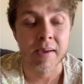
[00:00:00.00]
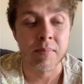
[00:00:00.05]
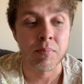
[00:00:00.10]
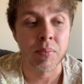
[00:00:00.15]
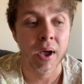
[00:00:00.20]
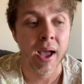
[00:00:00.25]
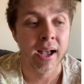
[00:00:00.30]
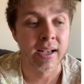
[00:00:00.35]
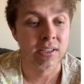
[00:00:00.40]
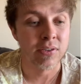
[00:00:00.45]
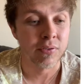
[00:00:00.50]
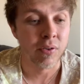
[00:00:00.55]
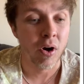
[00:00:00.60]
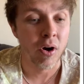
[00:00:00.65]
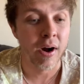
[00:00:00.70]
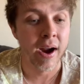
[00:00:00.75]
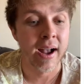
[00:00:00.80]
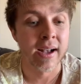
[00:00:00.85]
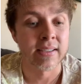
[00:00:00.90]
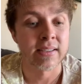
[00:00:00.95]
But as far
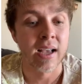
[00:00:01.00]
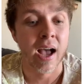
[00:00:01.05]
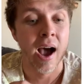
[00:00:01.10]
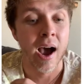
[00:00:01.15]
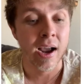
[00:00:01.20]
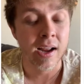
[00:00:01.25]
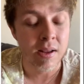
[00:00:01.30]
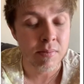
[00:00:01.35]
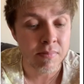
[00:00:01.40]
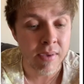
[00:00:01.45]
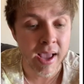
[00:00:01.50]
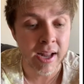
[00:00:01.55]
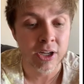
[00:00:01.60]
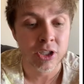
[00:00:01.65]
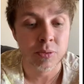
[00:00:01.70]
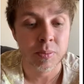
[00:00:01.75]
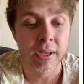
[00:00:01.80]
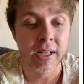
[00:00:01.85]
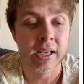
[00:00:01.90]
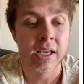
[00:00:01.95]
as item
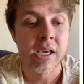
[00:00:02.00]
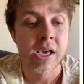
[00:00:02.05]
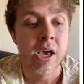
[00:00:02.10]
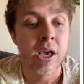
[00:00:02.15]
management,